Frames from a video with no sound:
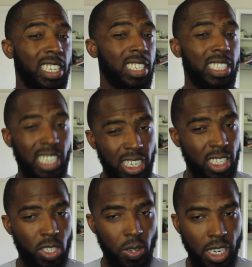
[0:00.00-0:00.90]
and get a
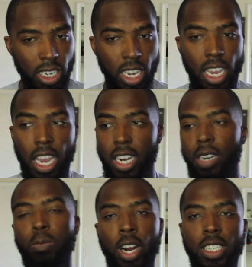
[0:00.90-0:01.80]
degree, and
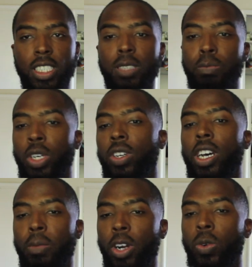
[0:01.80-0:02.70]
in the process, build
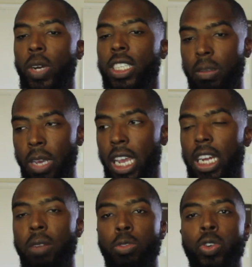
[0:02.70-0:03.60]
up her resume
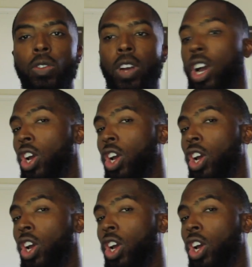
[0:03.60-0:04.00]
and improve